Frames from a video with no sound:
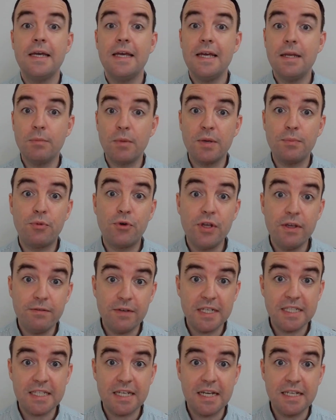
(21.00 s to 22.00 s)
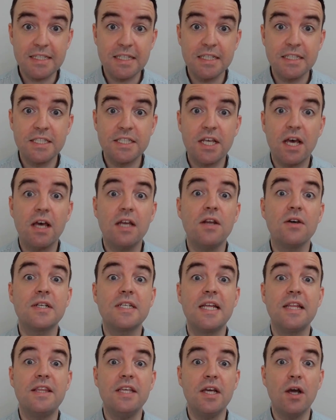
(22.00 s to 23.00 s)
In my previous lessons, I looked
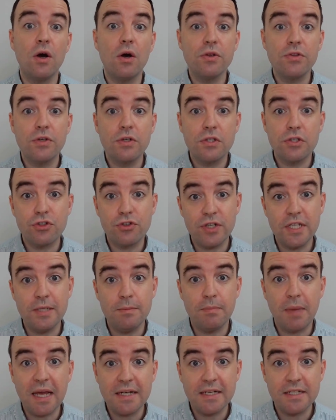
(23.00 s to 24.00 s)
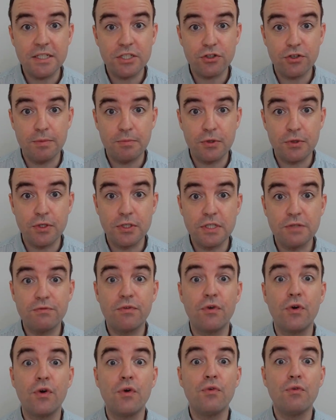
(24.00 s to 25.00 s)
at the other 3 band descriptors
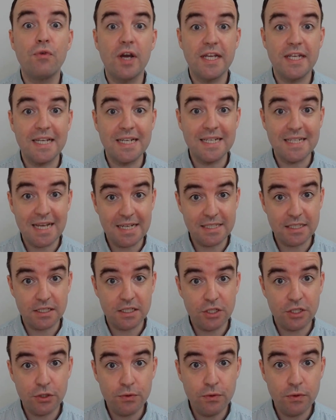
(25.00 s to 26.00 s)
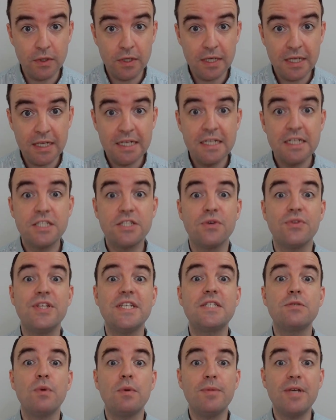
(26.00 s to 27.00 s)
for Writing Task 2, so
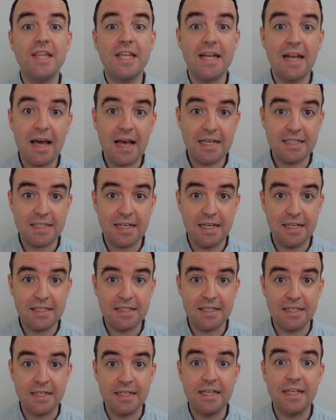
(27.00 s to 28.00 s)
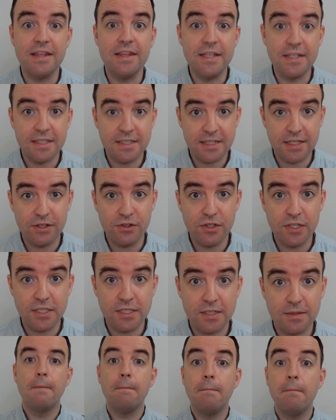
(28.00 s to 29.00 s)
this will be the last lesson in this
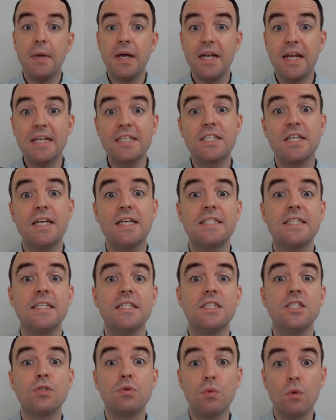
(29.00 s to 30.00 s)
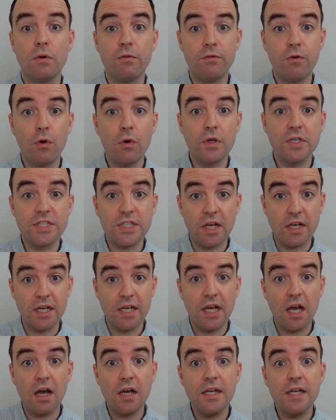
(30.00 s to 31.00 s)
series. My next lessons will focus on
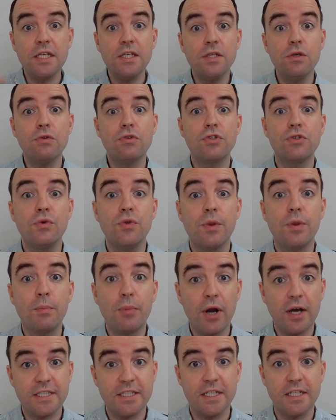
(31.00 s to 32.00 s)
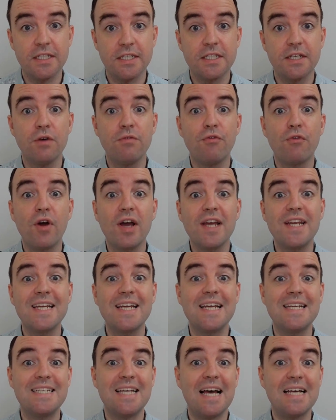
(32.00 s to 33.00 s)
guiding you through the process of writing
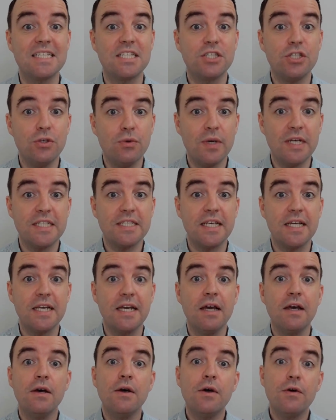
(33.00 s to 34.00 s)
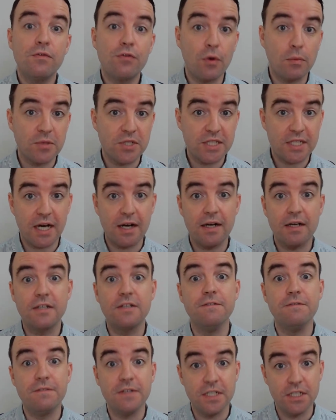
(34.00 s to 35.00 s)
a Task 2 essay from start to
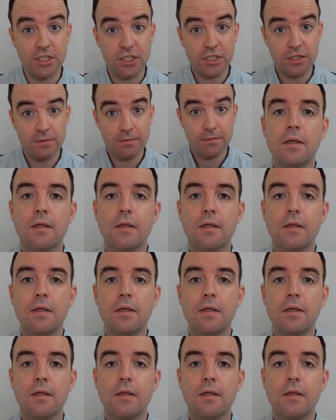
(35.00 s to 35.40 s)
finish.